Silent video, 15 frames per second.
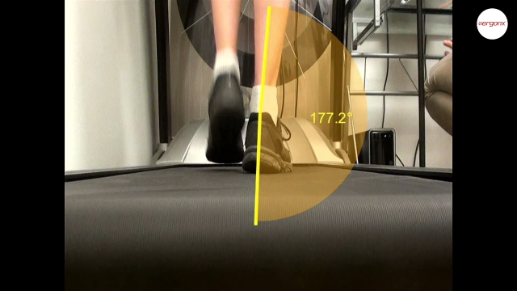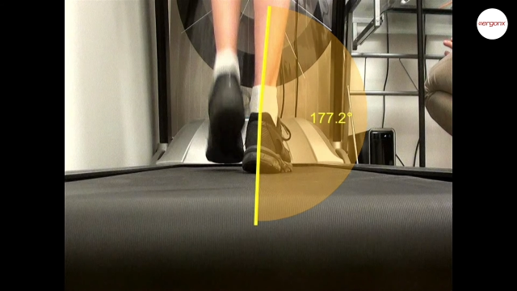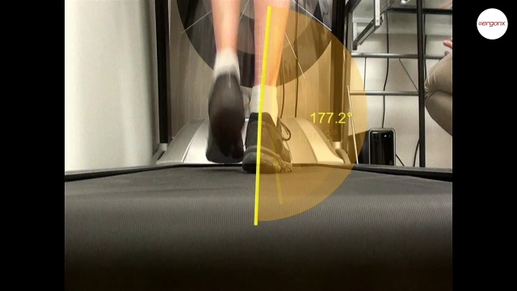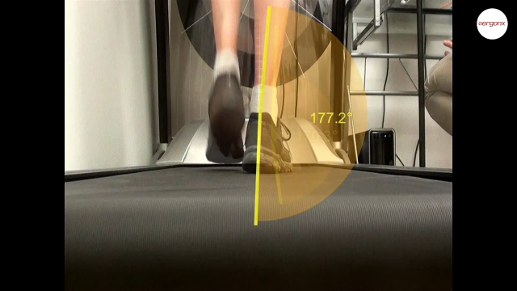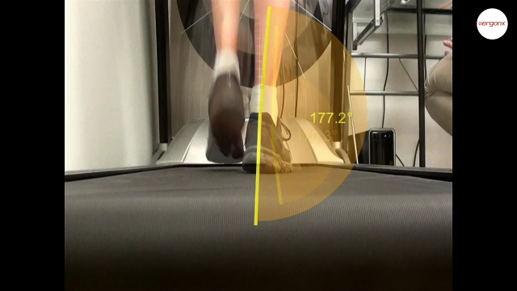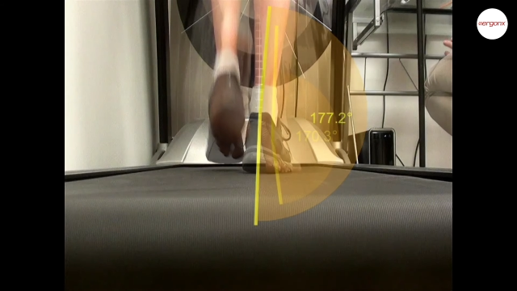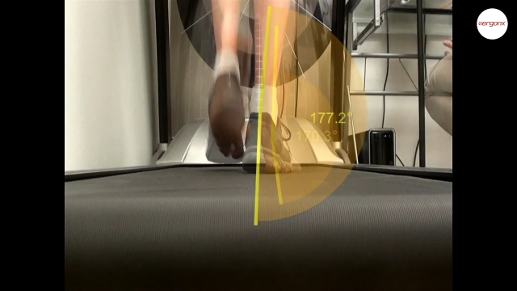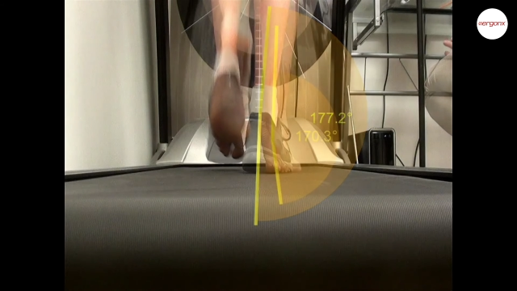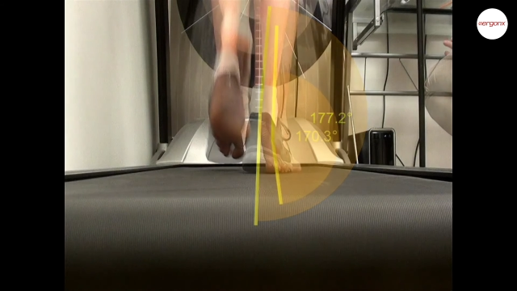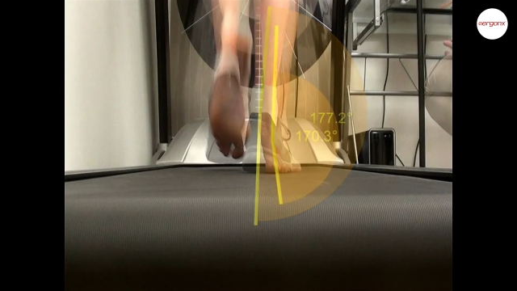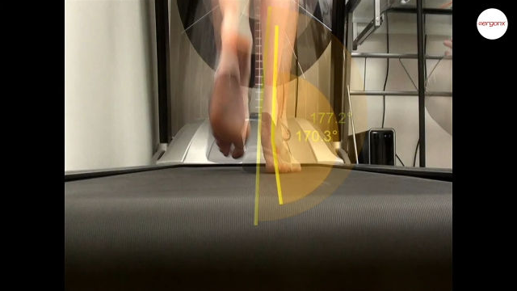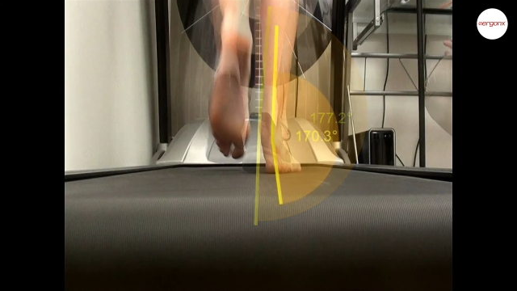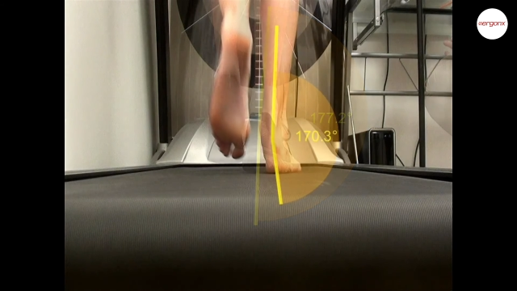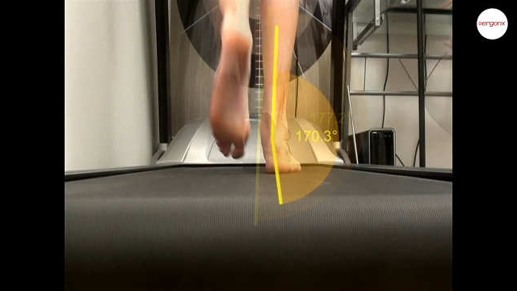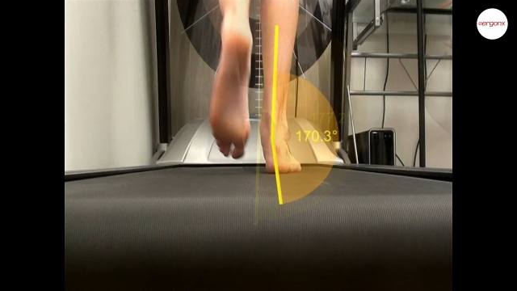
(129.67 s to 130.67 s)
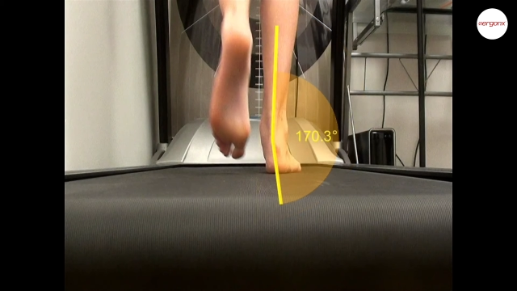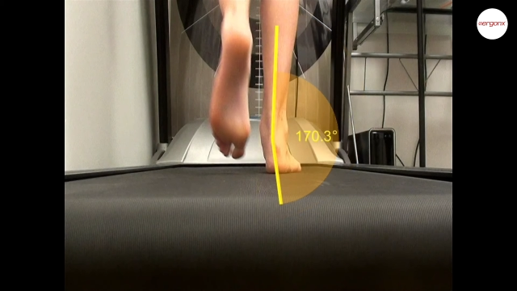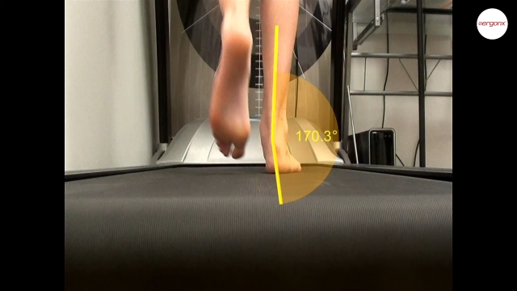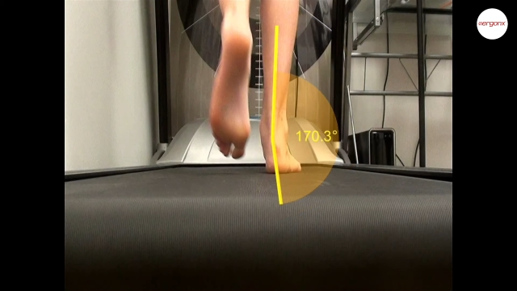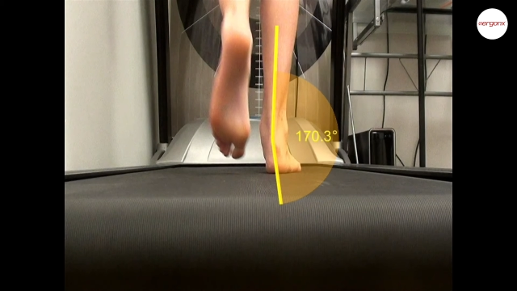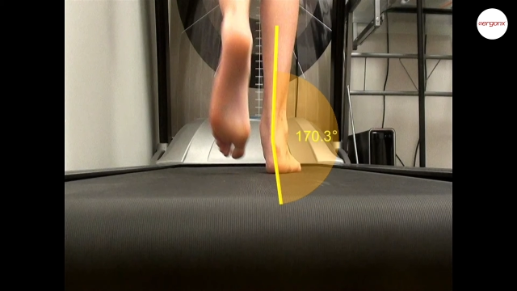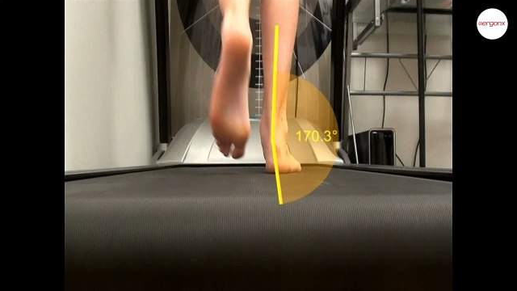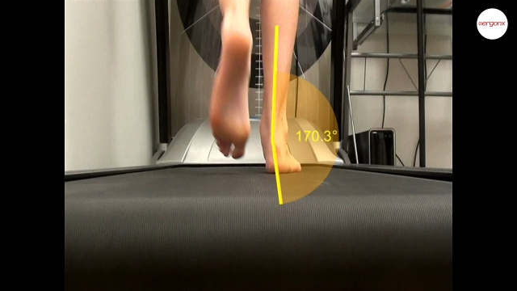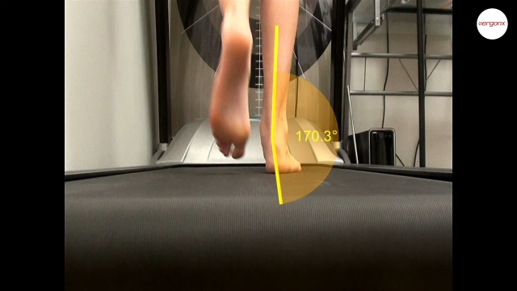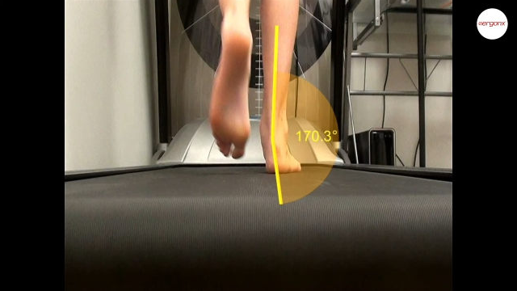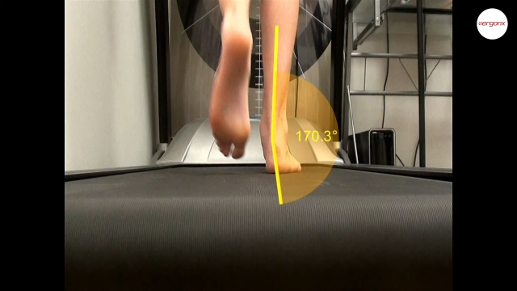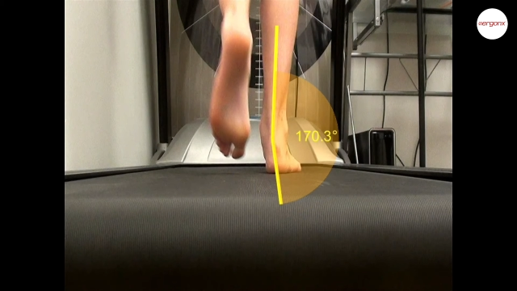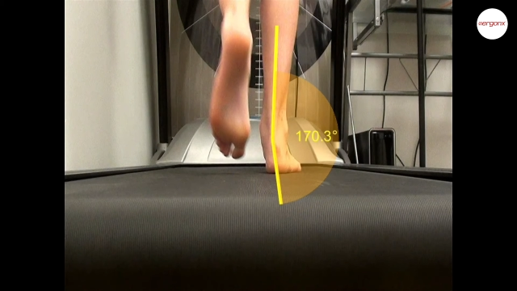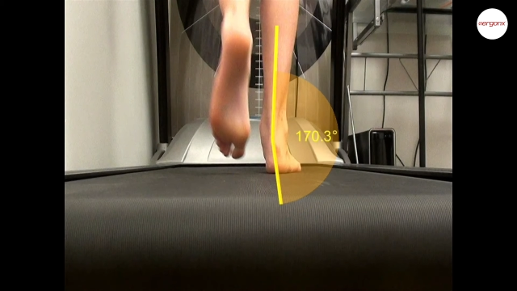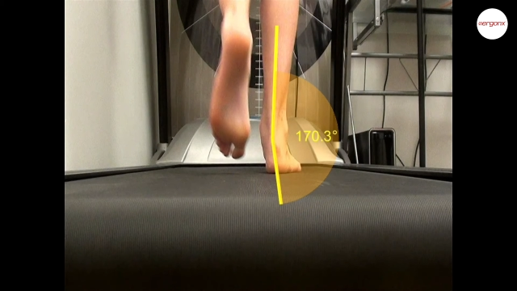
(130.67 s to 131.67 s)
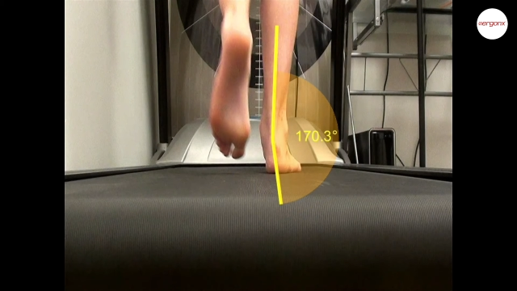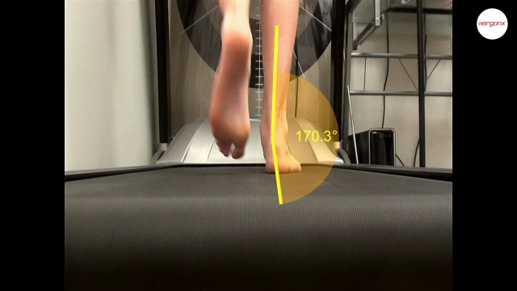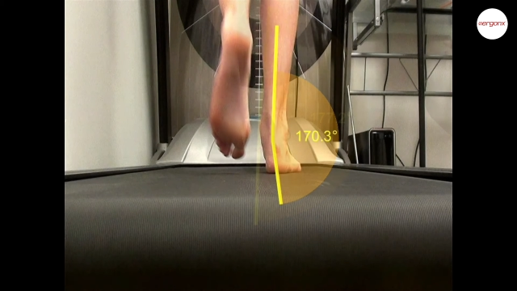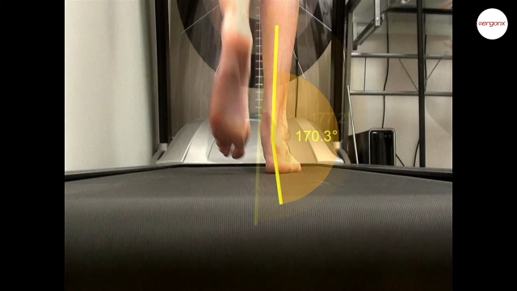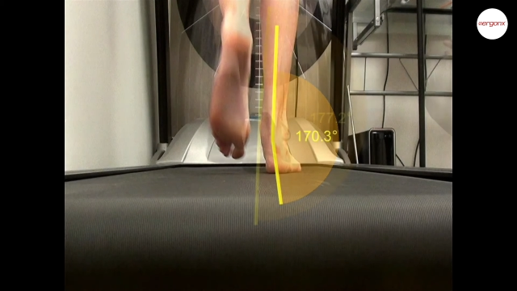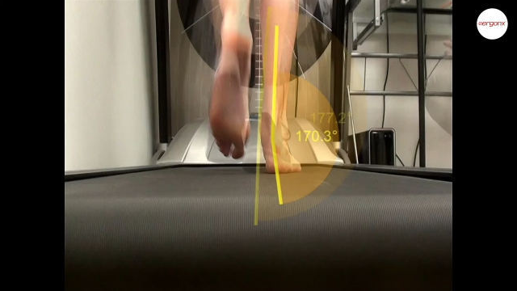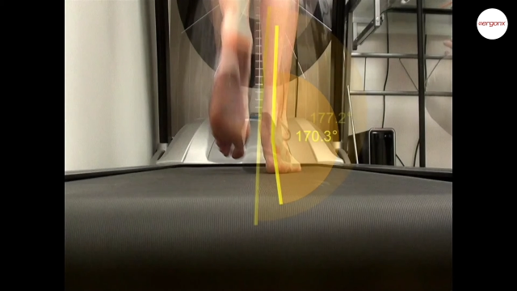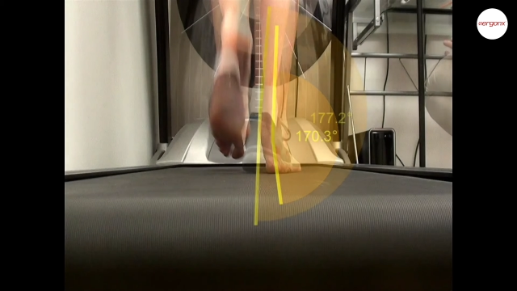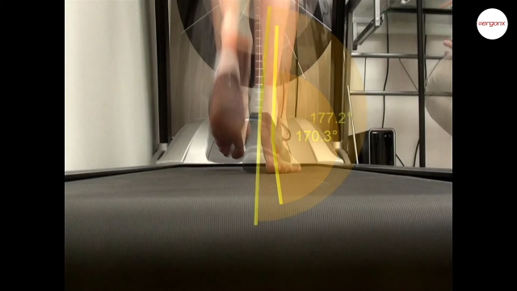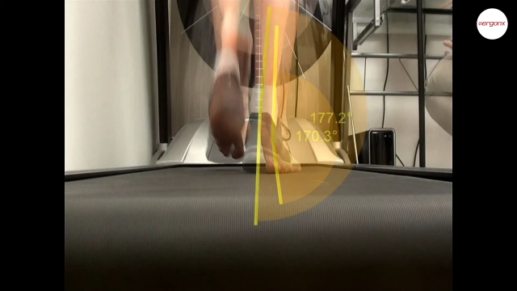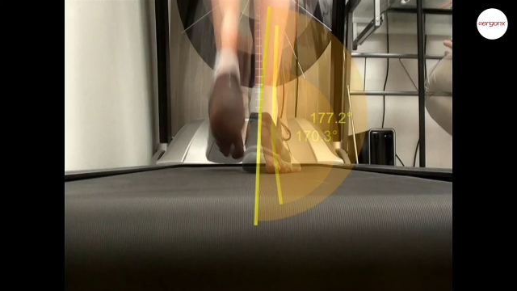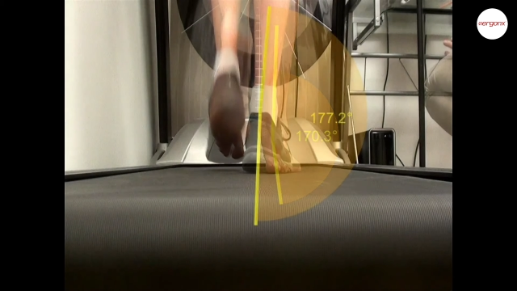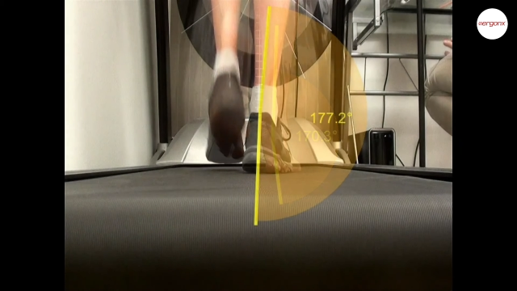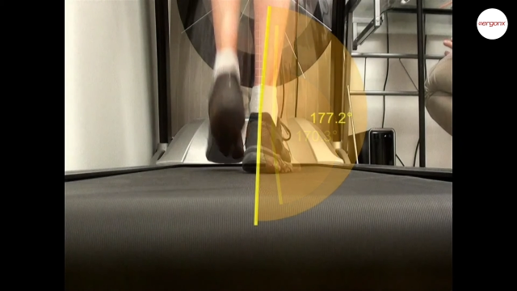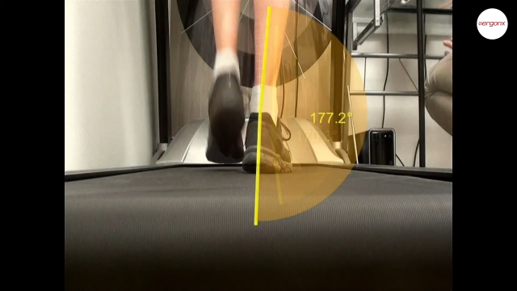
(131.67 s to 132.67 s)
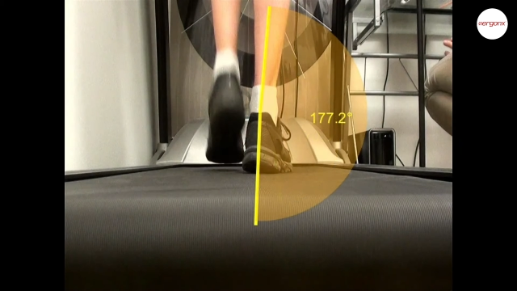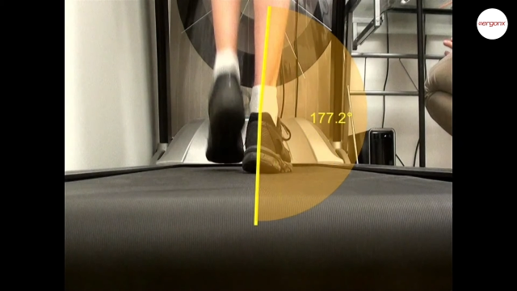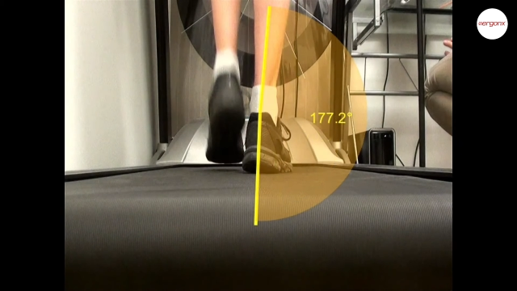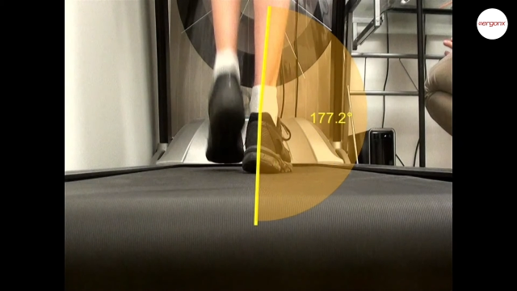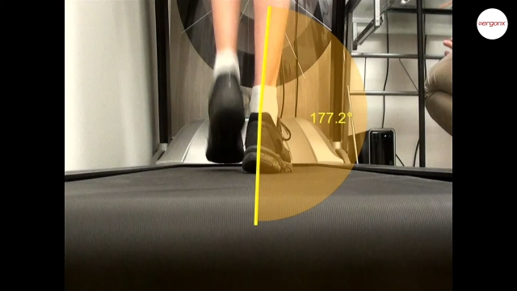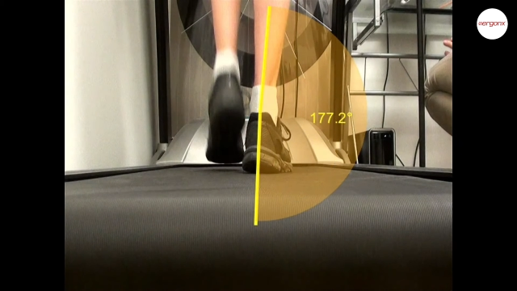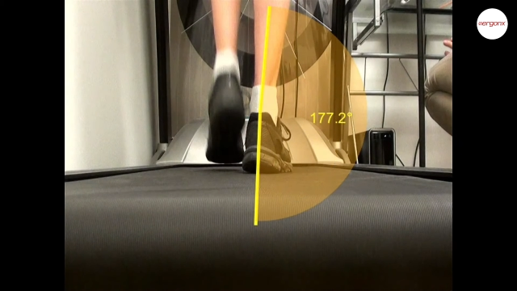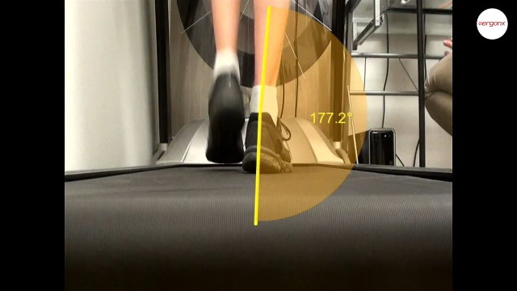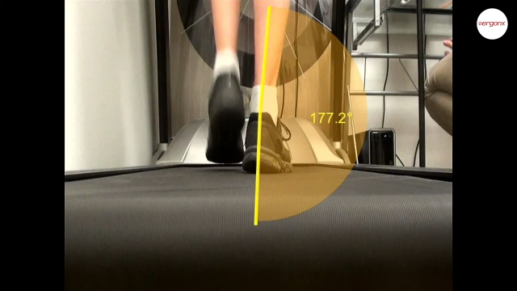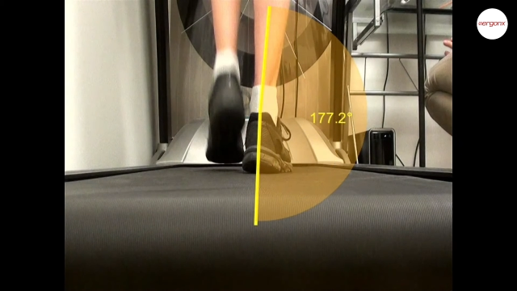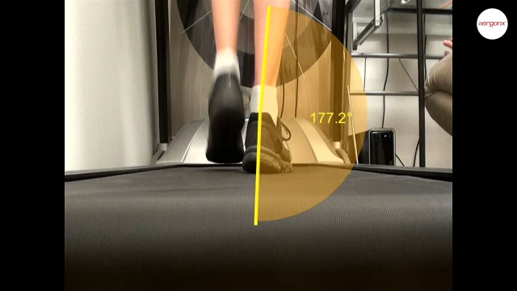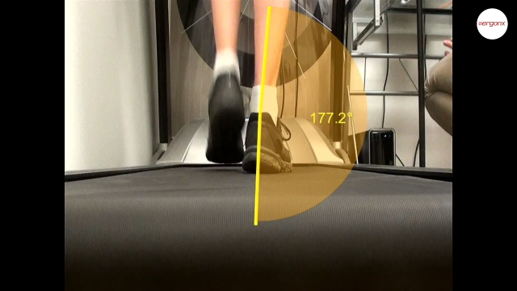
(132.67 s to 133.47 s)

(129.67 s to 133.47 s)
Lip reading: (no speaker visible)